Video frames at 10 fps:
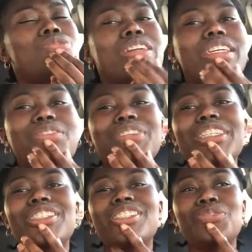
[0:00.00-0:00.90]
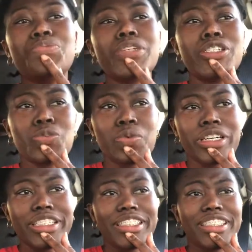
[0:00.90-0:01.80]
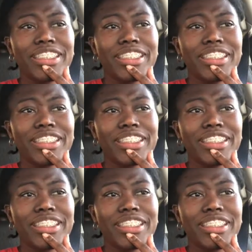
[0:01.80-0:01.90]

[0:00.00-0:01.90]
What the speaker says: Wait, yeah. What you want?